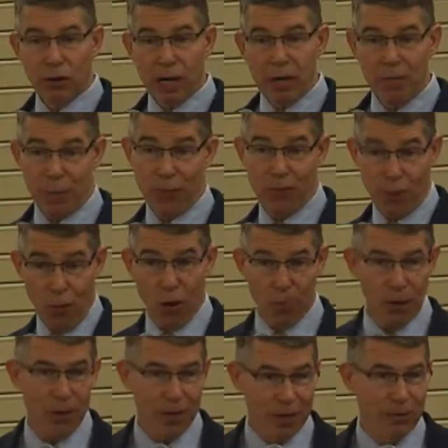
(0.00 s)
great
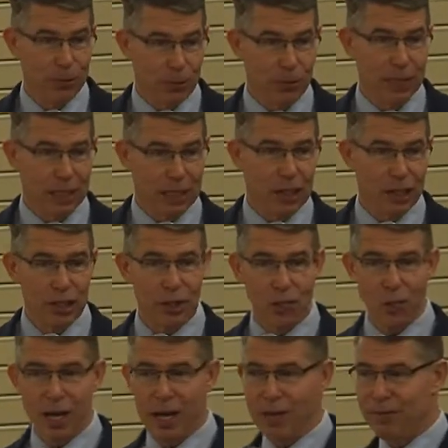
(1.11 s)
performer, if you will, in a
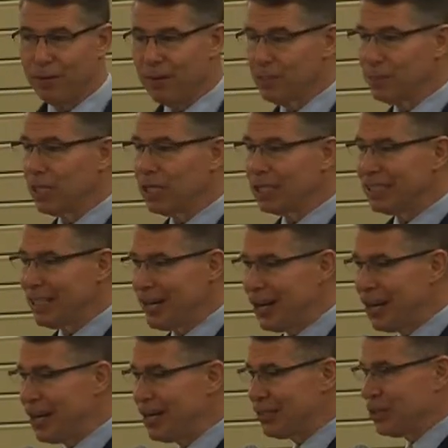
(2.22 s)
good way. Very
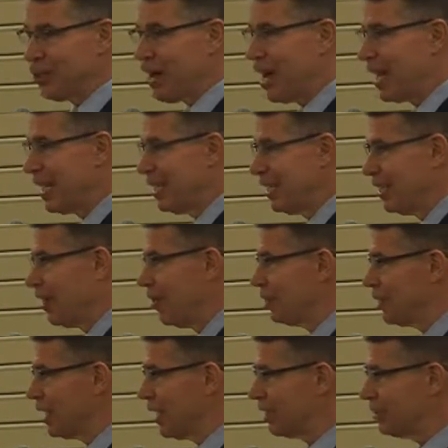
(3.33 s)
military strike, you
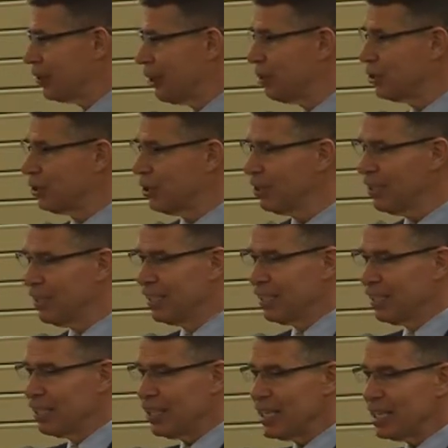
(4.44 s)
know, Ted Crozier
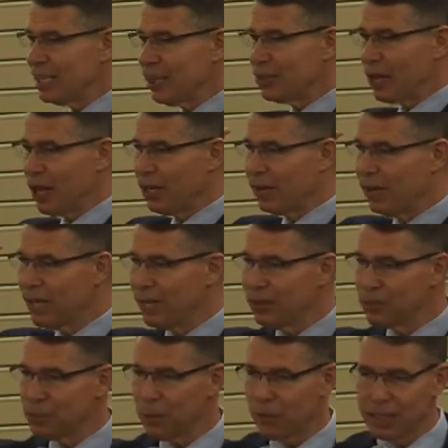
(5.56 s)
leading those honor
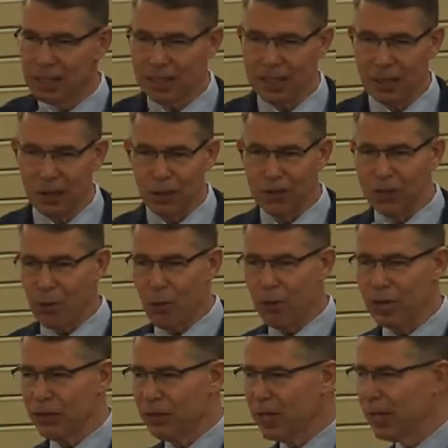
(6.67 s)
eagles, bringing the colors
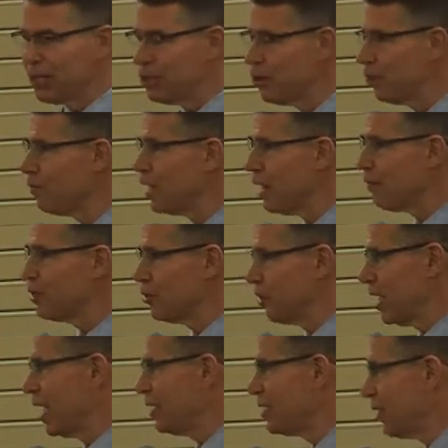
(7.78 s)
forward and things. You've never
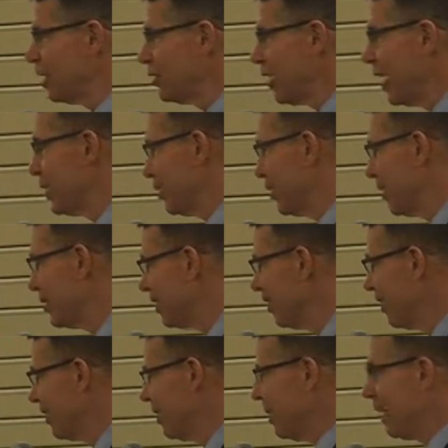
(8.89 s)
seen such excellence.
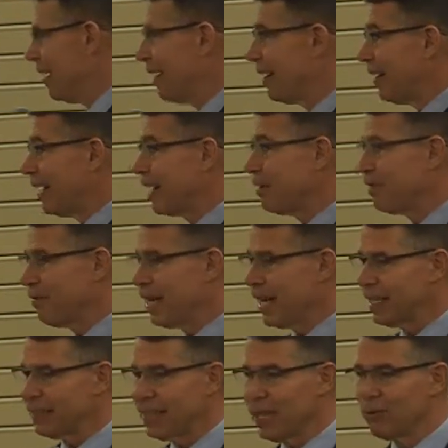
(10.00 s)
And in
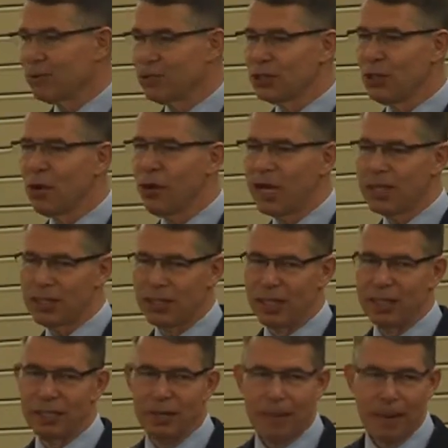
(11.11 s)
fact, Ted was so
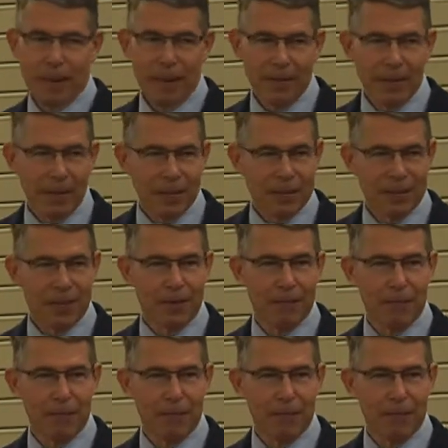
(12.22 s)
excellent that